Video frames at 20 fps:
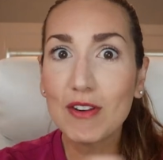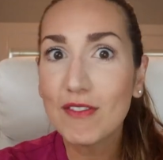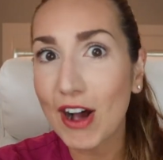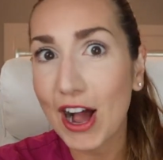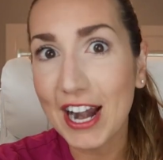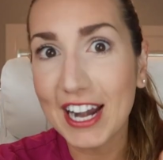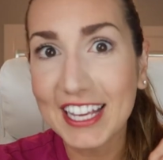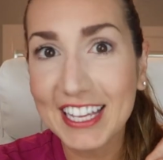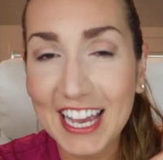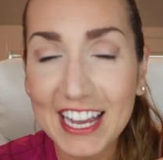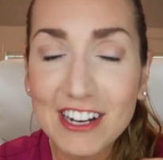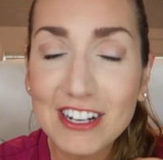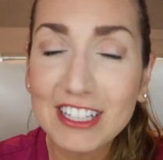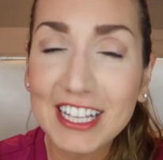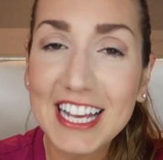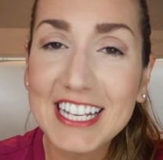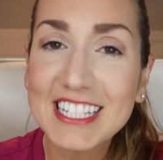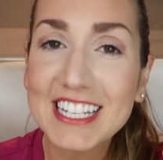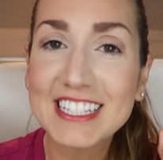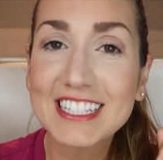move on and get
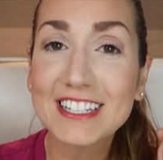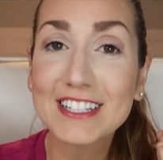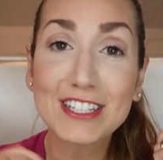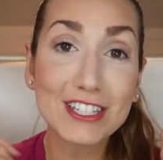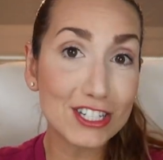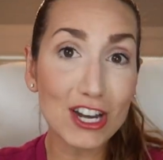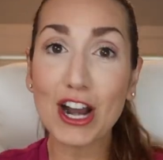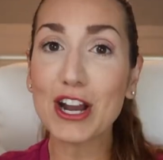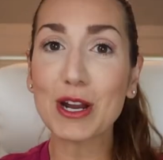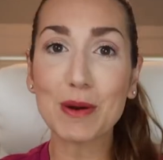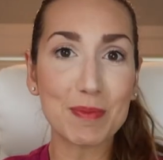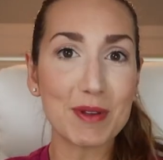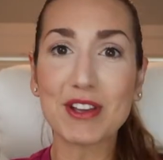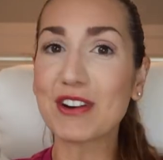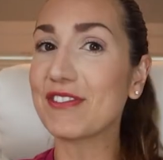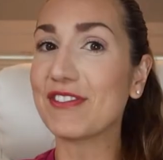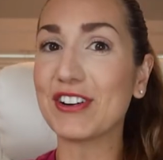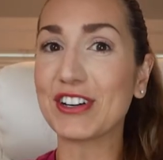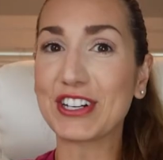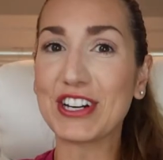your license and start your
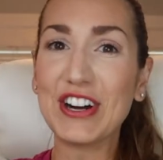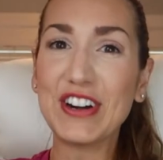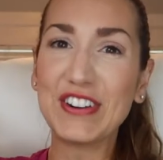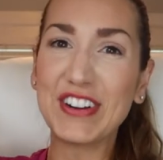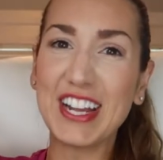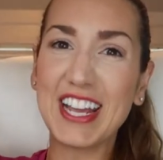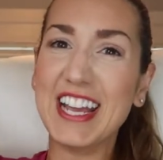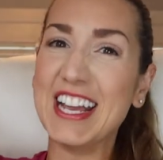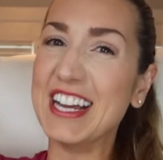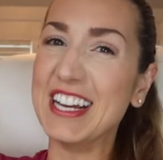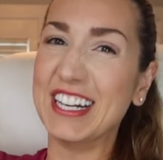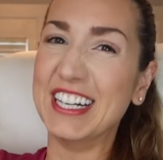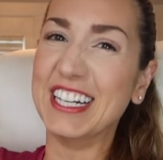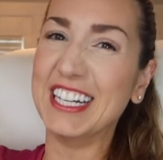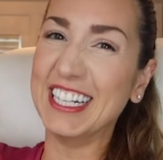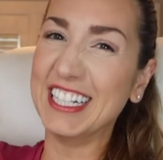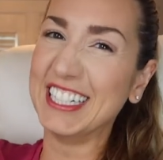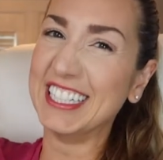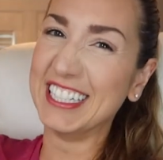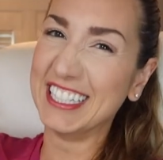beautiful
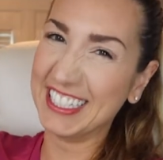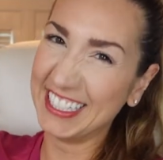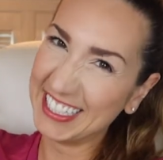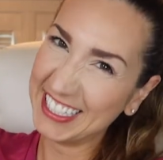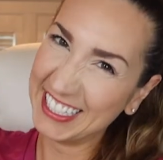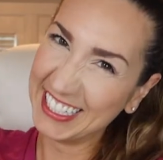career.